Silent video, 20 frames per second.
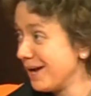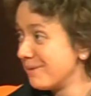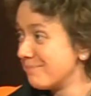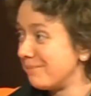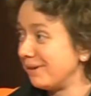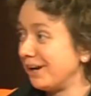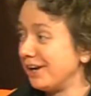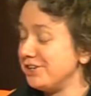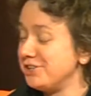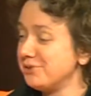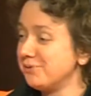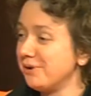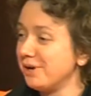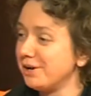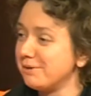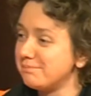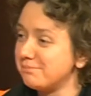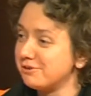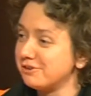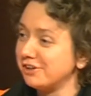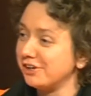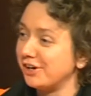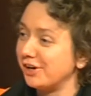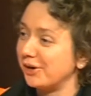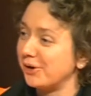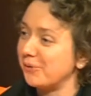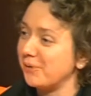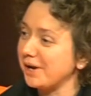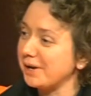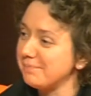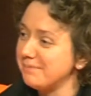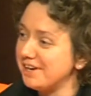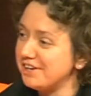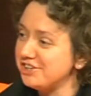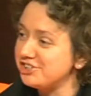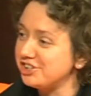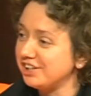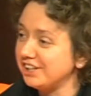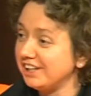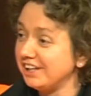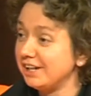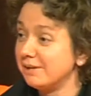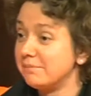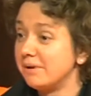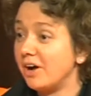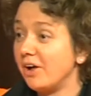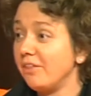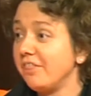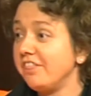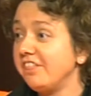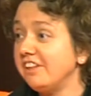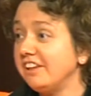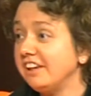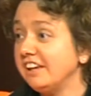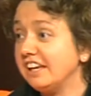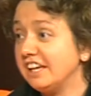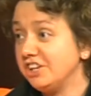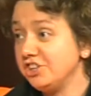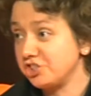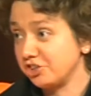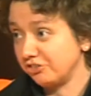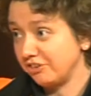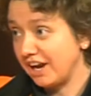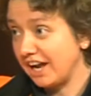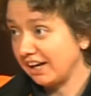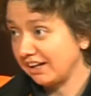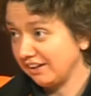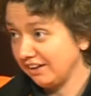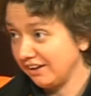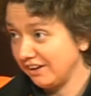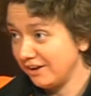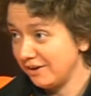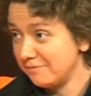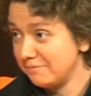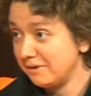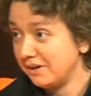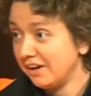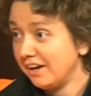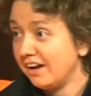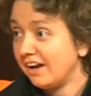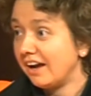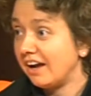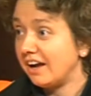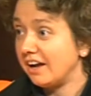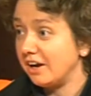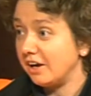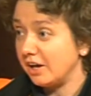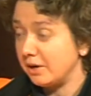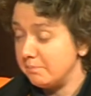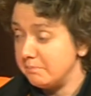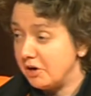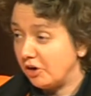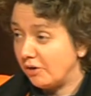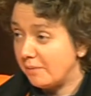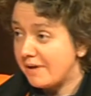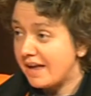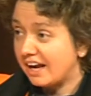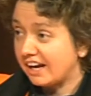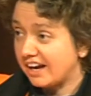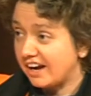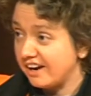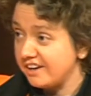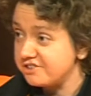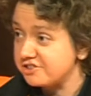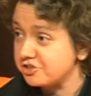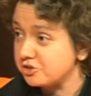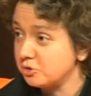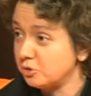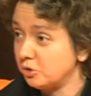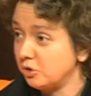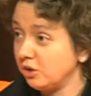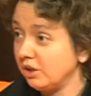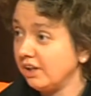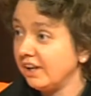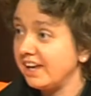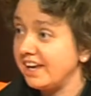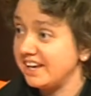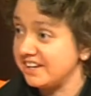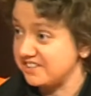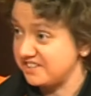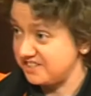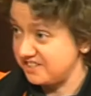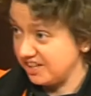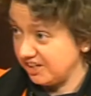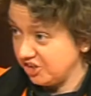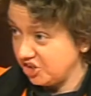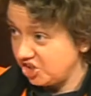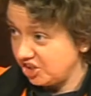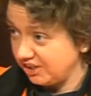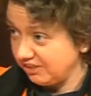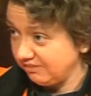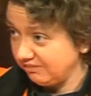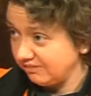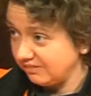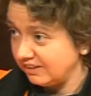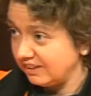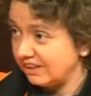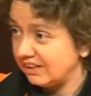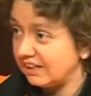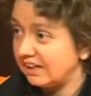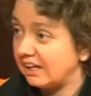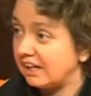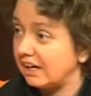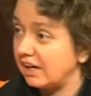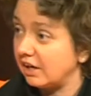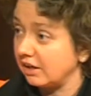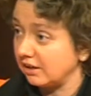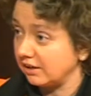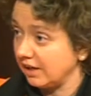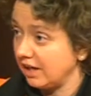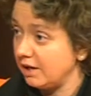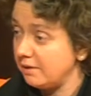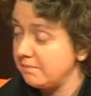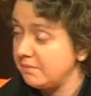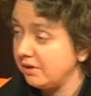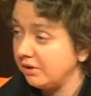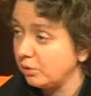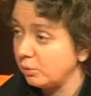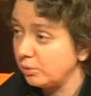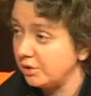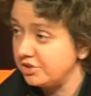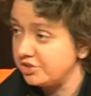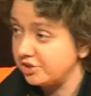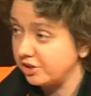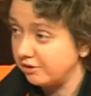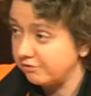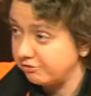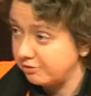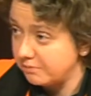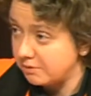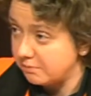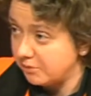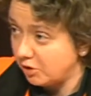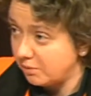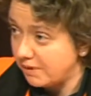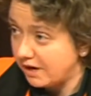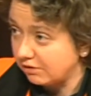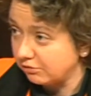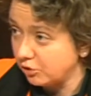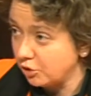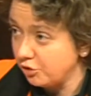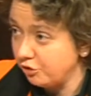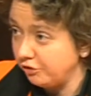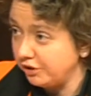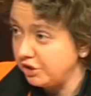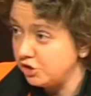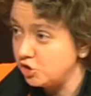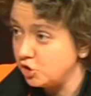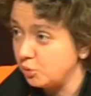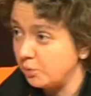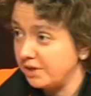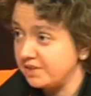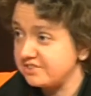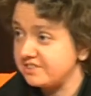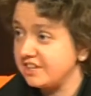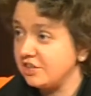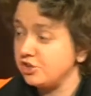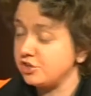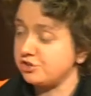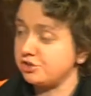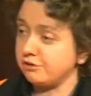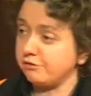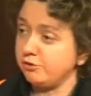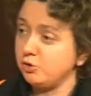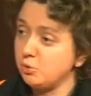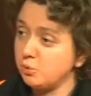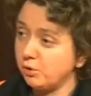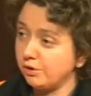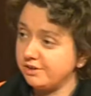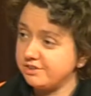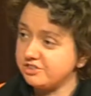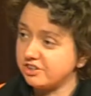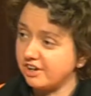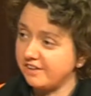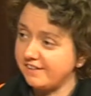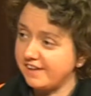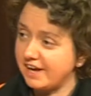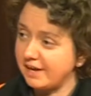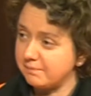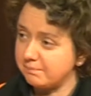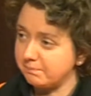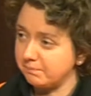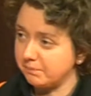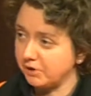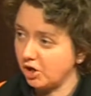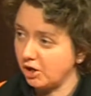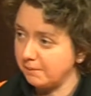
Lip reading: but I do want to put a quick mention in about the Interact Club, a Merrimack High School Extension Club, which from the Merrimack Rotary. Do you want to say just a few words on that, Barb?